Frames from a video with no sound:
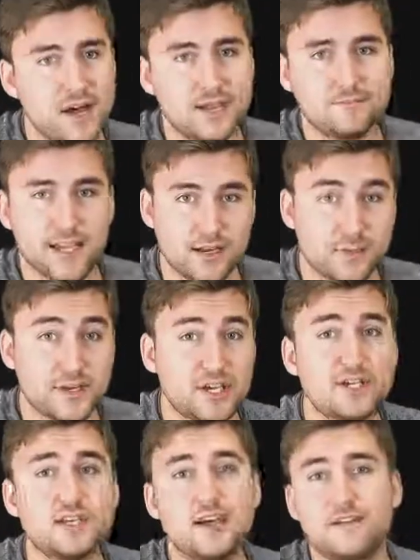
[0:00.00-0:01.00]
But it'll be
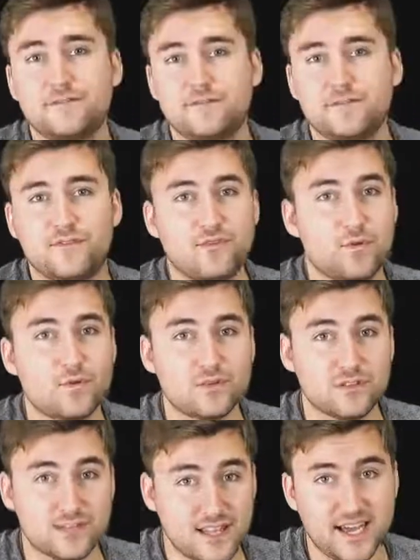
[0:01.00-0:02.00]
good enough
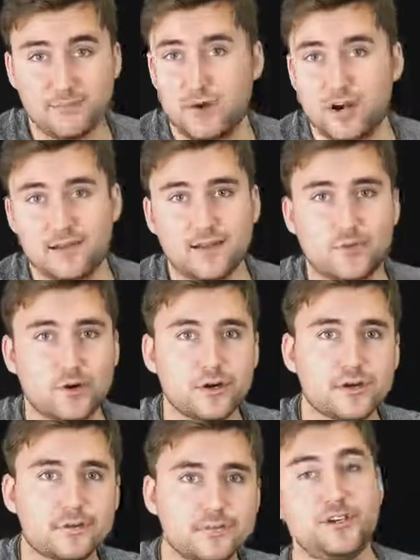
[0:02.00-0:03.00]
for light modeling
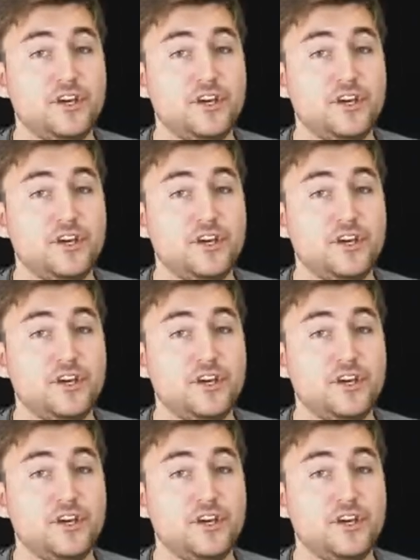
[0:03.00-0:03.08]
work.